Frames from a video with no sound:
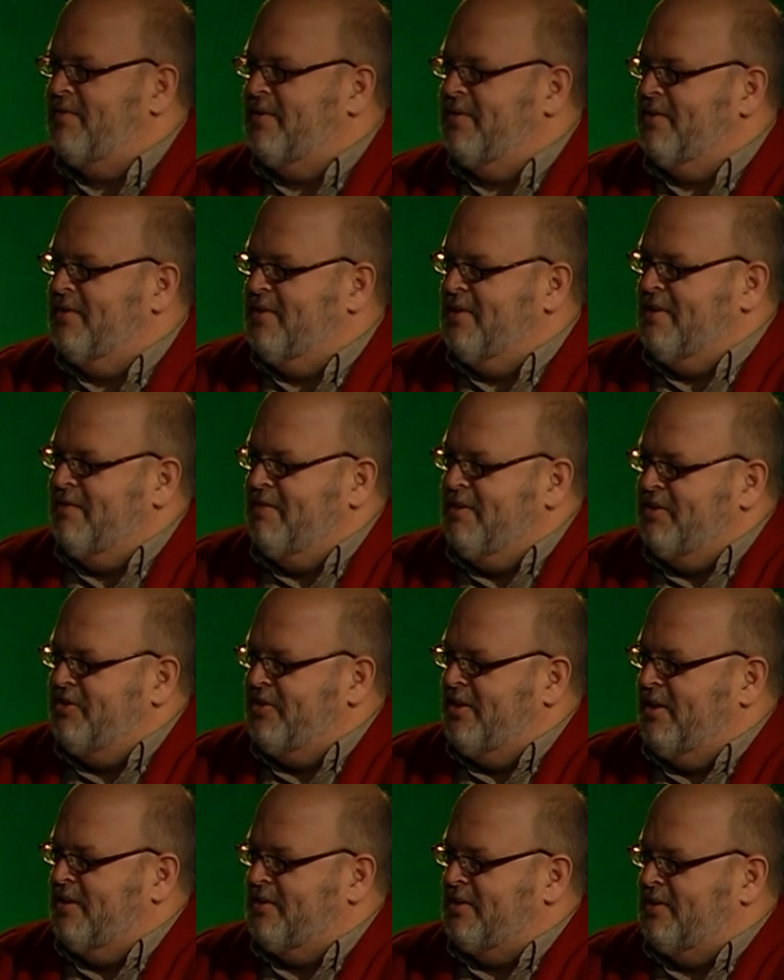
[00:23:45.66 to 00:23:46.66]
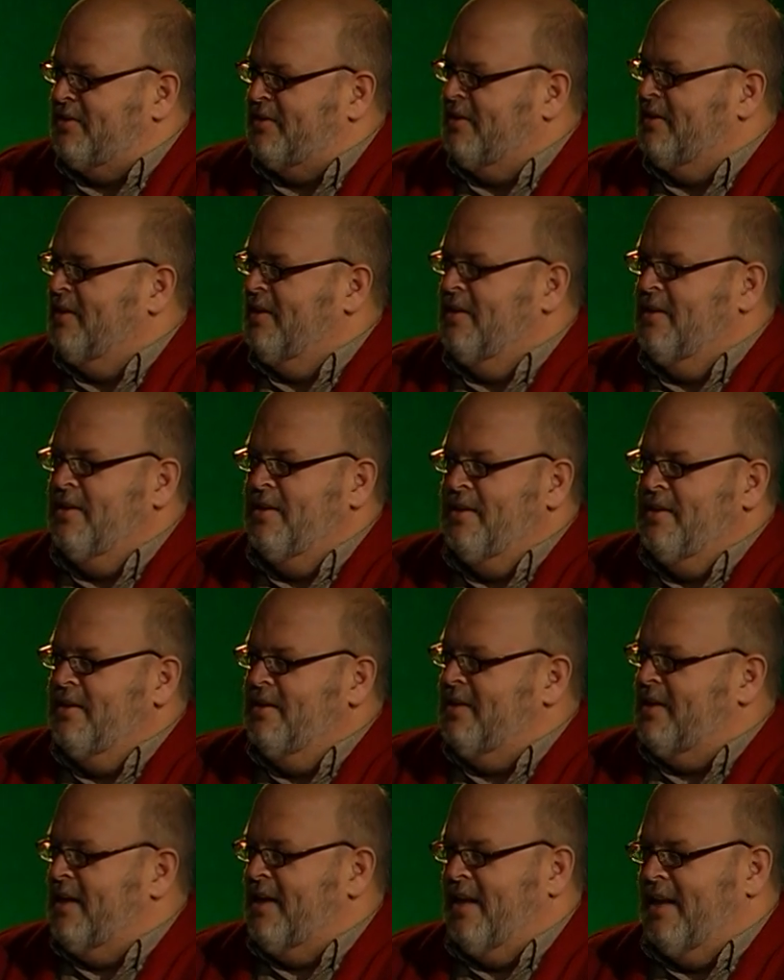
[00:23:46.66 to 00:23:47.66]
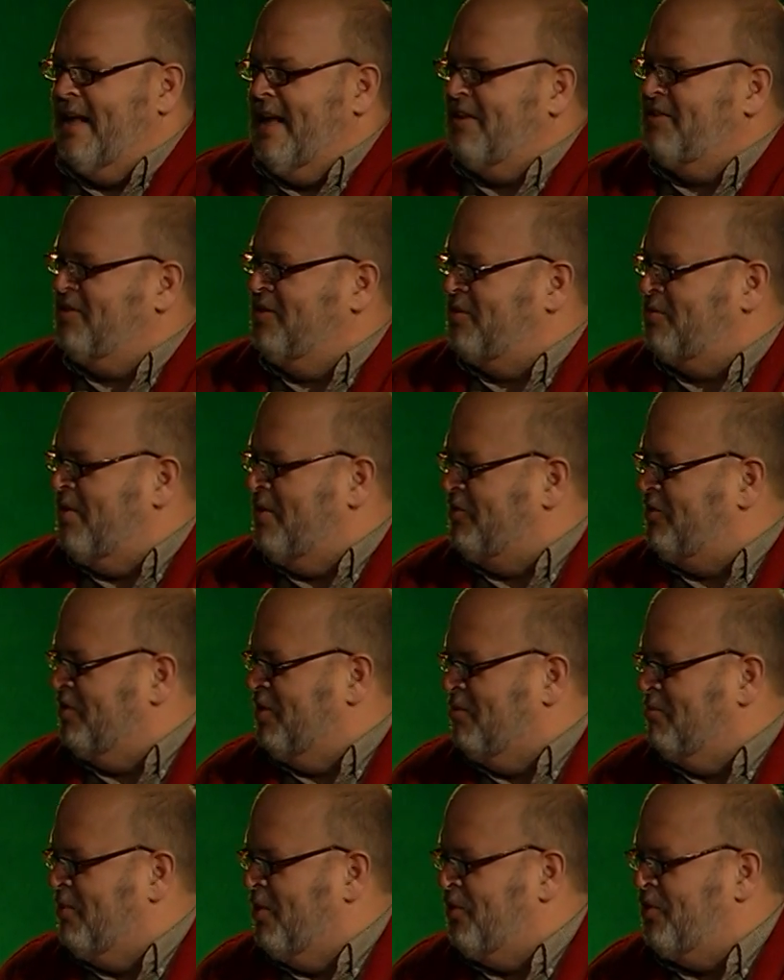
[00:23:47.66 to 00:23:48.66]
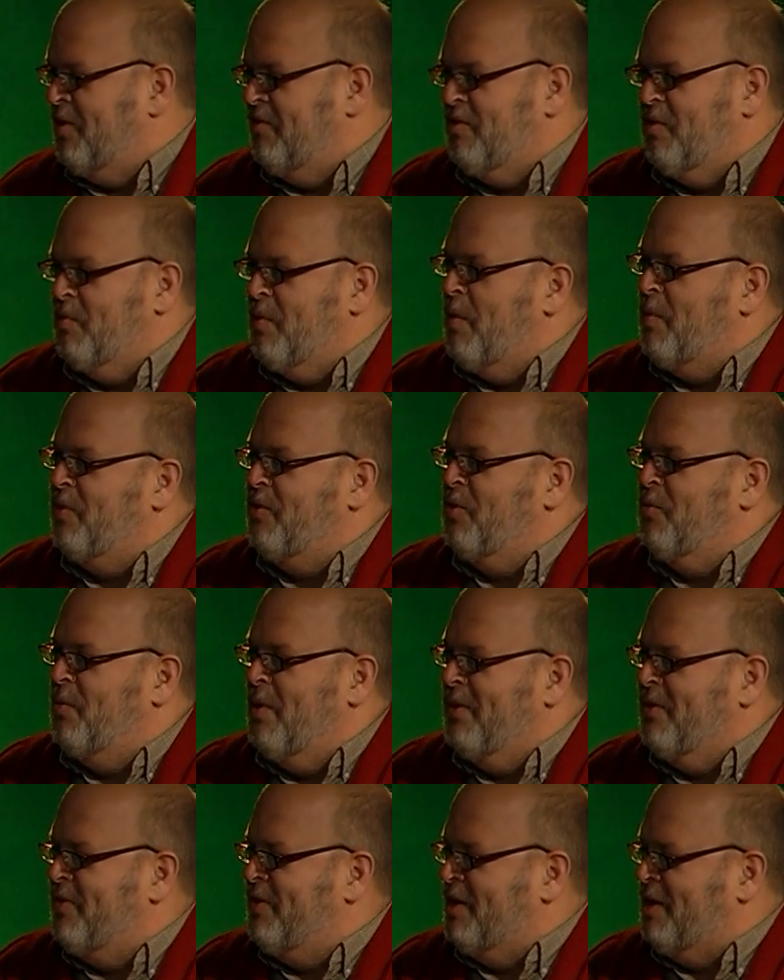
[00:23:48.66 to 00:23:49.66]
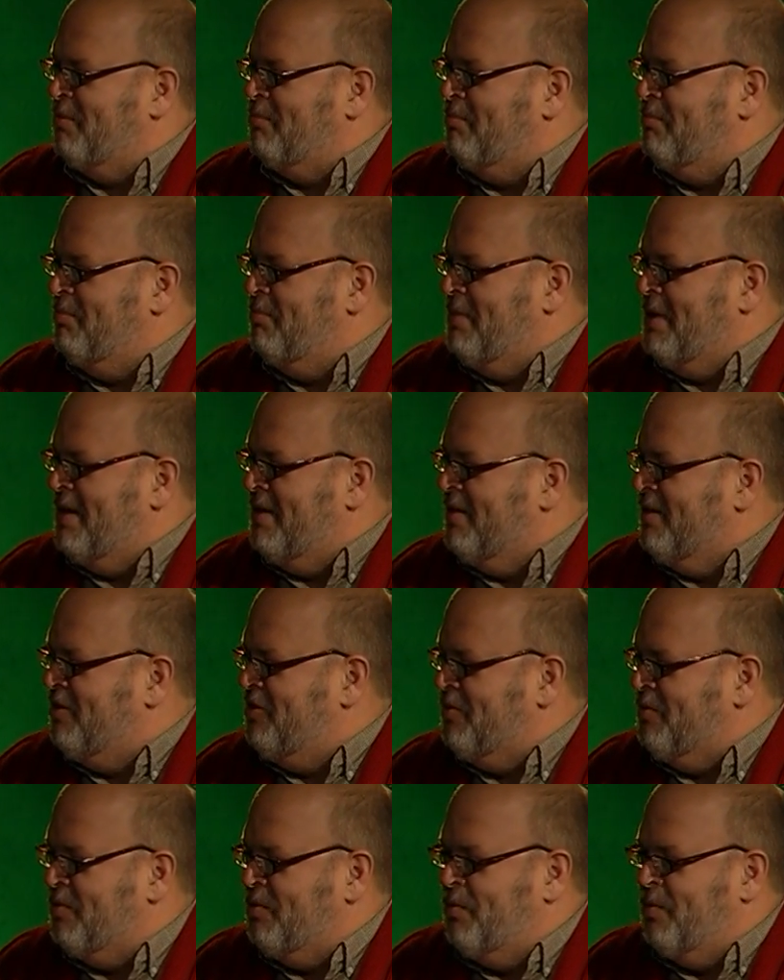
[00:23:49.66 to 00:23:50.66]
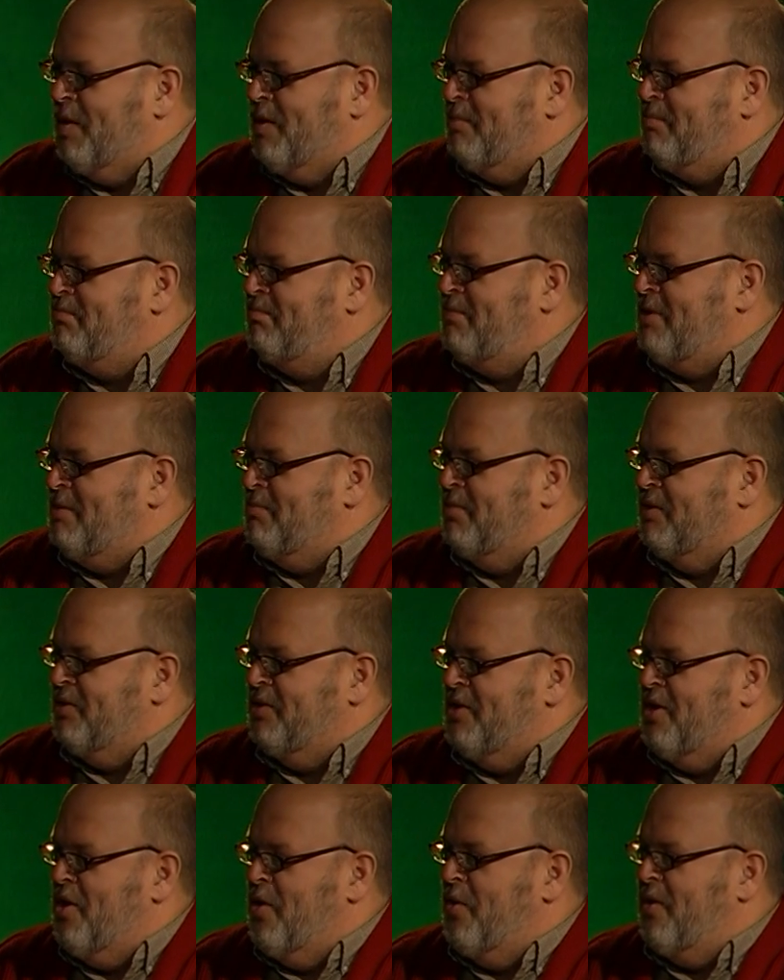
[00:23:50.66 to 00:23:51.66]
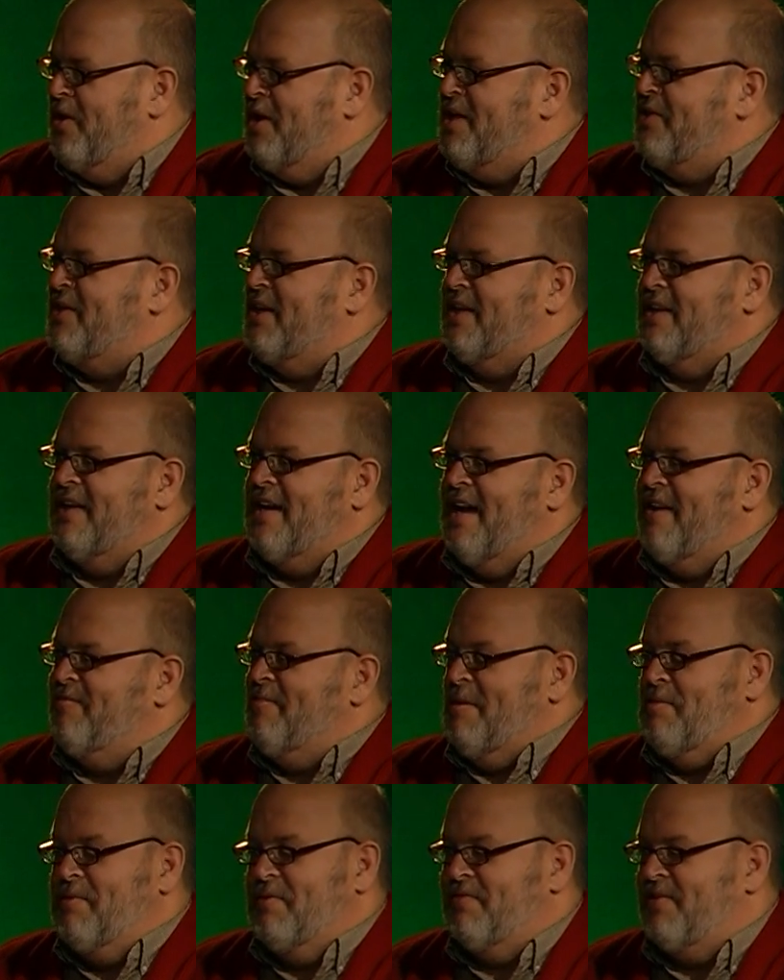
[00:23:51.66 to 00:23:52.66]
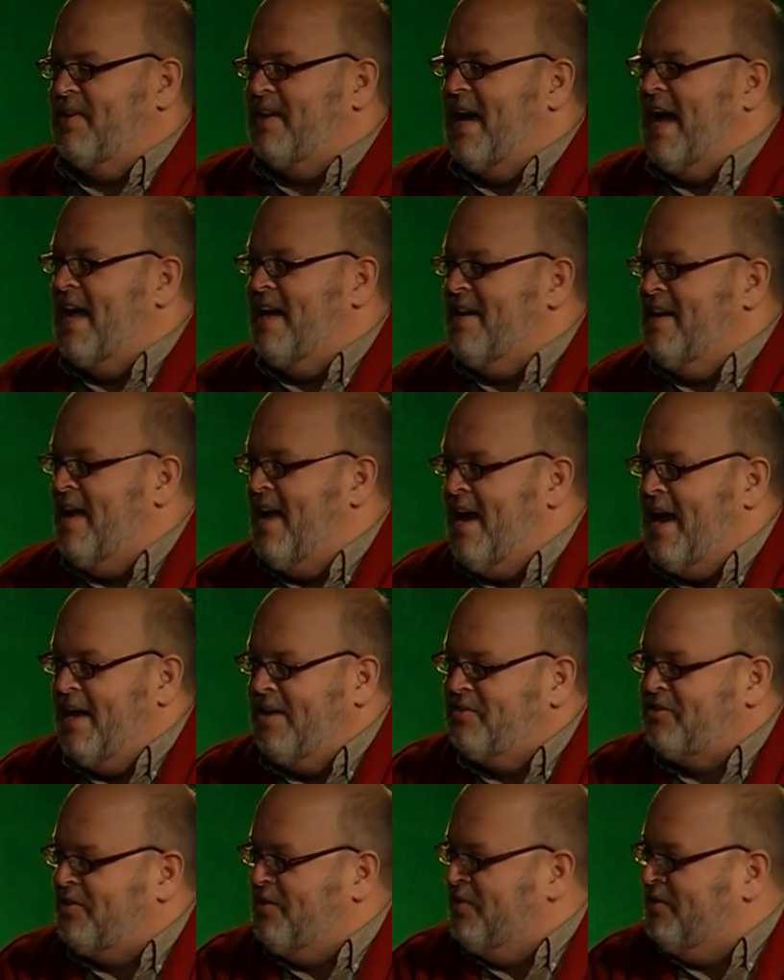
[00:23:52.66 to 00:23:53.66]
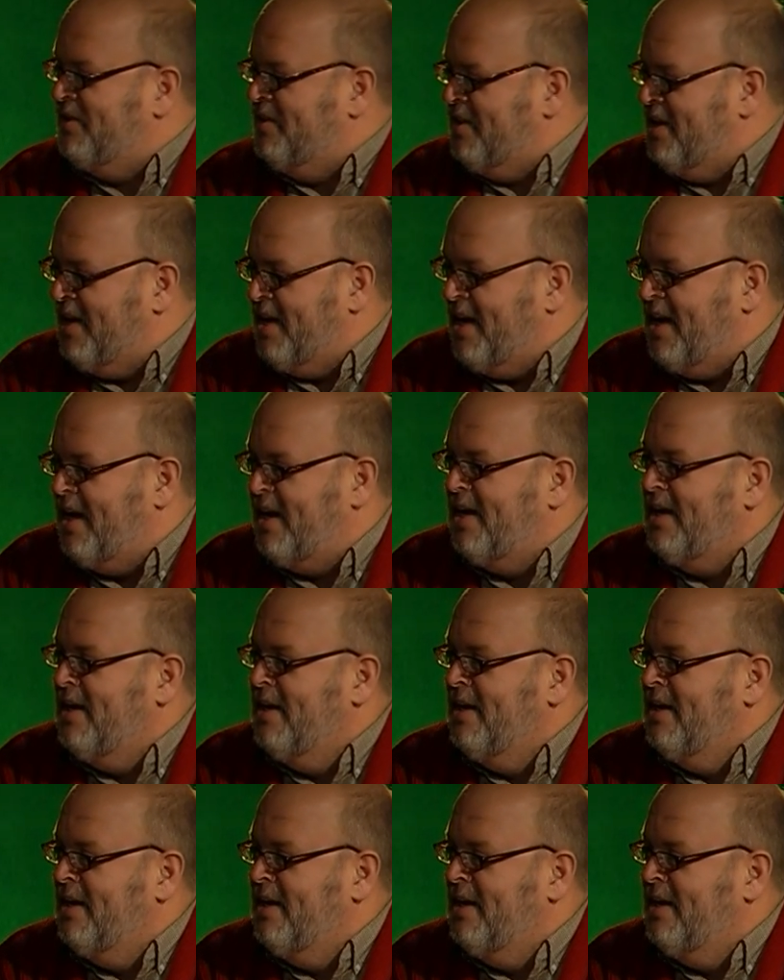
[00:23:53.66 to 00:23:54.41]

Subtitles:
for the DV shelter, and I'll ask this question of both of you, what would the one thing be that you would want people to know, or anything that I've maybe forgotten to ask you today?